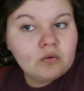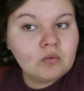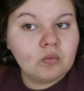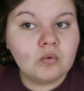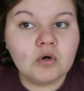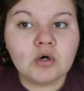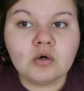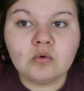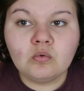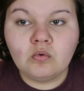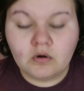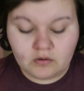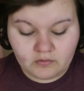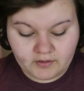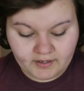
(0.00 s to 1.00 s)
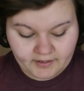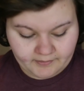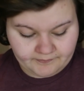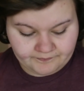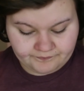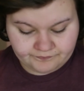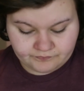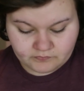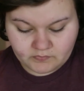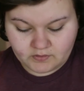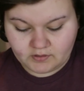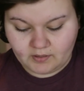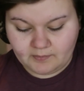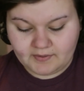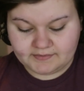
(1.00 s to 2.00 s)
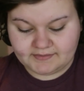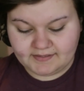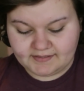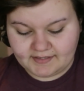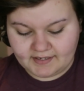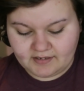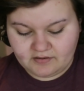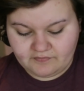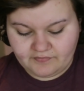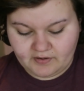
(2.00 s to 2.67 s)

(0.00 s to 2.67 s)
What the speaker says: Woo! Okay. I'm on the second